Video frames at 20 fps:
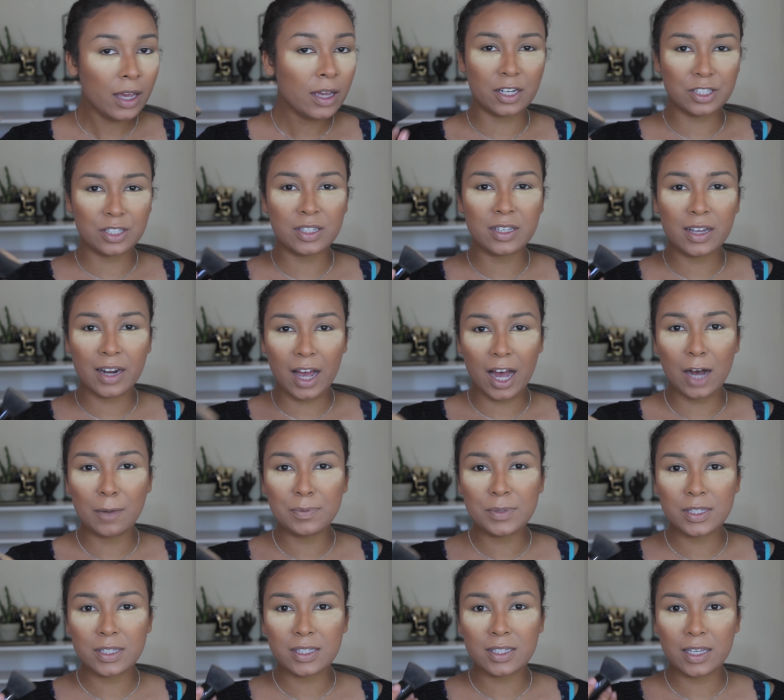I just think it
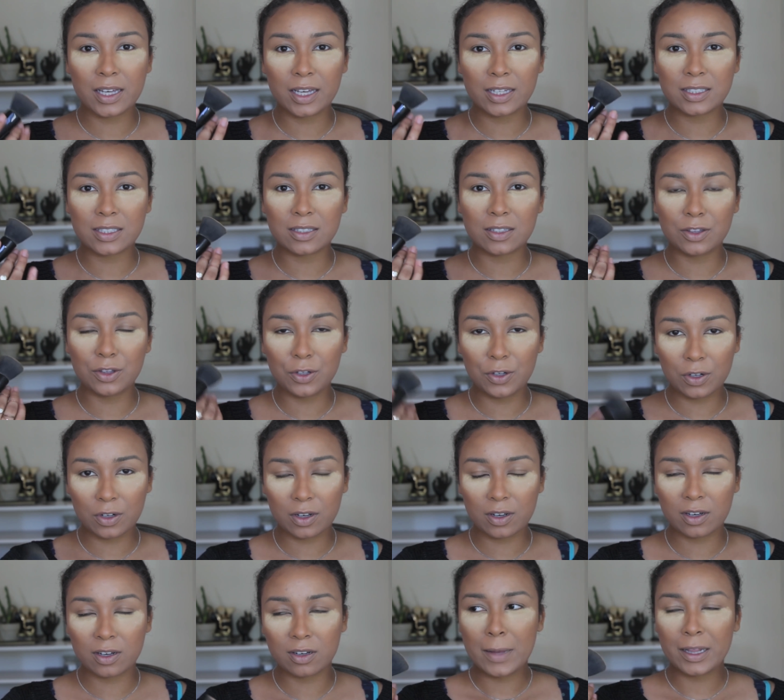helps it look,